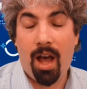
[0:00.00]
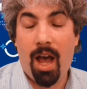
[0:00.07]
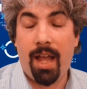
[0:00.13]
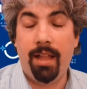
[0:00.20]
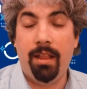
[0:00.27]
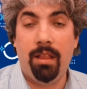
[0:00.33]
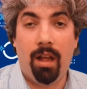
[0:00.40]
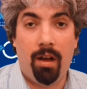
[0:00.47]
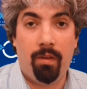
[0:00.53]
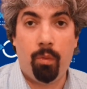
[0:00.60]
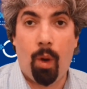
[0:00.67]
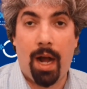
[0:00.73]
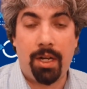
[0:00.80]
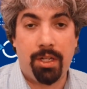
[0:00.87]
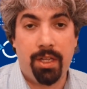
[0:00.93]
I
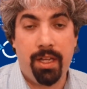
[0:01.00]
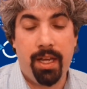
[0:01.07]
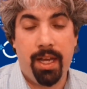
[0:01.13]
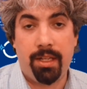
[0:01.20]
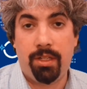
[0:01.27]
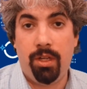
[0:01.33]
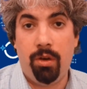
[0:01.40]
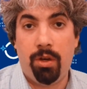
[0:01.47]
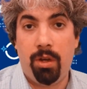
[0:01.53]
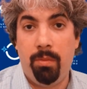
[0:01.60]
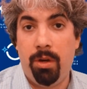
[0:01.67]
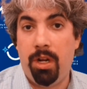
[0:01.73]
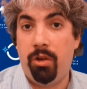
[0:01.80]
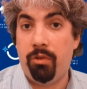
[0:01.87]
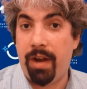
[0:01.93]
love watching the SEO
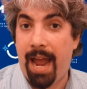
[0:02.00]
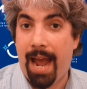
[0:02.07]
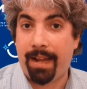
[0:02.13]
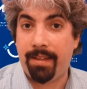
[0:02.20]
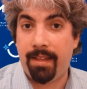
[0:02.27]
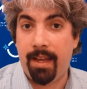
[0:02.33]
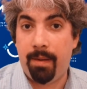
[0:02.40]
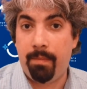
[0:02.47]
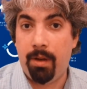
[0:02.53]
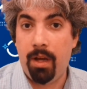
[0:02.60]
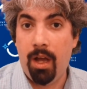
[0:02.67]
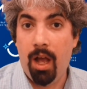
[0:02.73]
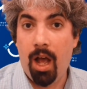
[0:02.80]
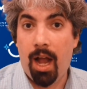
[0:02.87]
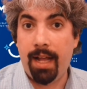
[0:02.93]
community react to them.
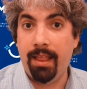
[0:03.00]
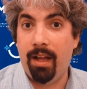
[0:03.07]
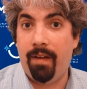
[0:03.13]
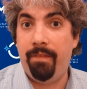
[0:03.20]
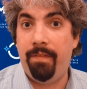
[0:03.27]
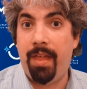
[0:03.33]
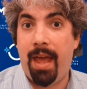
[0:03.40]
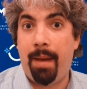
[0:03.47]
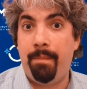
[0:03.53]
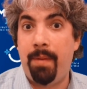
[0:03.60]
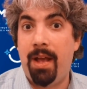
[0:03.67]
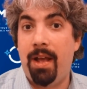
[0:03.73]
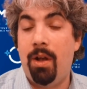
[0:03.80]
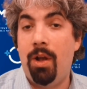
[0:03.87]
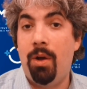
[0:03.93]
I love
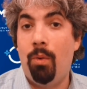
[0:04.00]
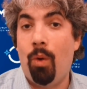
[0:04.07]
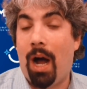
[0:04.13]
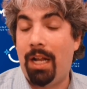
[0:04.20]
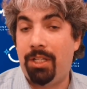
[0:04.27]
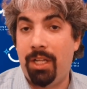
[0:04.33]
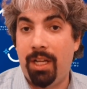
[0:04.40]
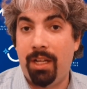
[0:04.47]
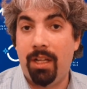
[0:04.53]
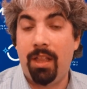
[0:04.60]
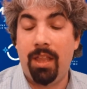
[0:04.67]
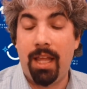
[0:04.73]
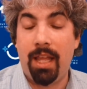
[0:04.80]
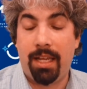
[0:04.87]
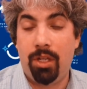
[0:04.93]
them watching
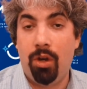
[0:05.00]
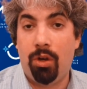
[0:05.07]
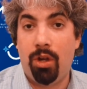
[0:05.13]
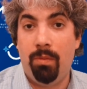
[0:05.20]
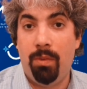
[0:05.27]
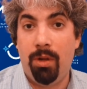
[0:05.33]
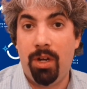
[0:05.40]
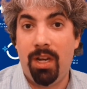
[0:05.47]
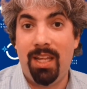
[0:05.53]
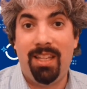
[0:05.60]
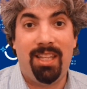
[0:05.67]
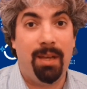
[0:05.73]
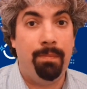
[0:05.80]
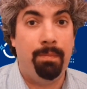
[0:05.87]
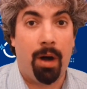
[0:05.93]
the SEO community
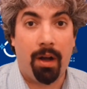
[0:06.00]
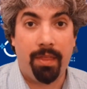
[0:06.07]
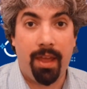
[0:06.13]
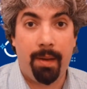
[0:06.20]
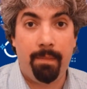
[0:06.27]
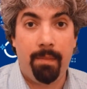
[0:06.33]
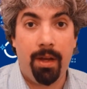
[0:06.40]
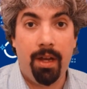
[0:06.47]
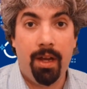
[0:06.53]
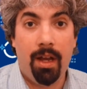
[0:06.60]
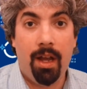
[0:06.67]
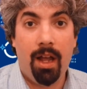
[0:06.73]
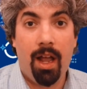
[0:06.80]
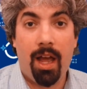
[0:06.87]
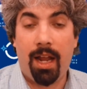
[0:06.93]
debug them.
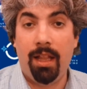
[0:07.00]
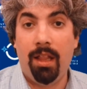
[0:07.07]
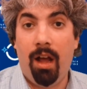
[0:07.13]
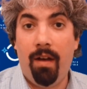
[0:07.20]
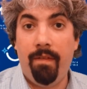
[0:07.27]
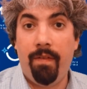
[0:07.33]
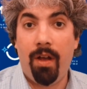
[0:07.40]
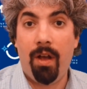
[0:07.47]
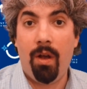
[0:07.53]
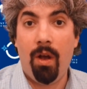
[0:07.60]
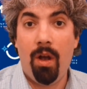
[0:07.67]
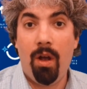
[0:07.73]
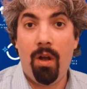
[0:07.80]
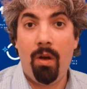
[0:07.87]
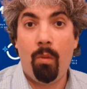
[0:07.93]
And I love
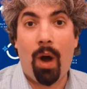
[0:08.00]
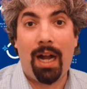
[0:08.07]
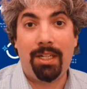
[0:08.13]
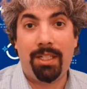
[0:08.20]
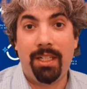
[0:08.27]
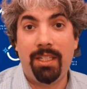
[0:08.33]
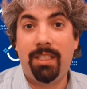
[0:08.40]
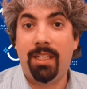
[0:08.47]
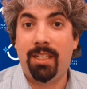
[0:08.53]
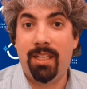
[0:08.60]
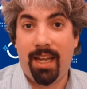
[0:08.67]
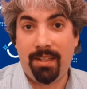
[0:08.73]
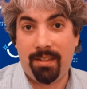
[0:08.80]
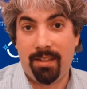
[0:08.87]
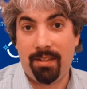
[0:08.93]
watching
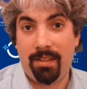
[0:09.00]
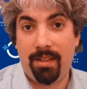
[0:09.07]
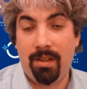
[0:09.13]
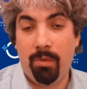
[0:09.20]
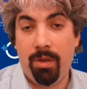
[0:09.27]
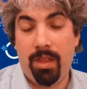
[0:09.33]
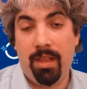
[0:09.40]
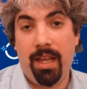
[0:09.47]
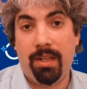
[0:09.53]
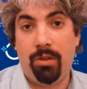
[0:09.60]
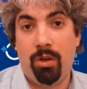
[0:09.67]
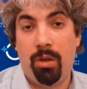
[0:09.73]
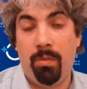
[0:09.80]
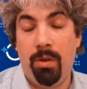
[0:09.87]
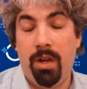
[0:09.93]
successes within the
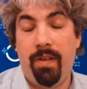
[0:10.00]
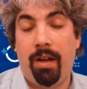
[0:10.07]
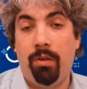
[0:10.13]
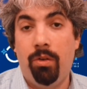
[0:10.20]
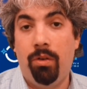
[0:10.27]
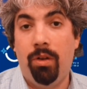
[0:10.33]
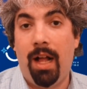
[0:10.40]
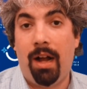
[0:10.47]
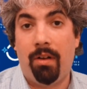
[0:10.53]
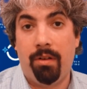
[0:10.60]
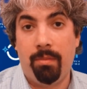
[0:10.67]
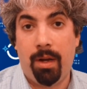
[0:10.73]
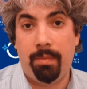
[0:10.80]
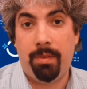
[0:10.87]
SEO community around Google algorithm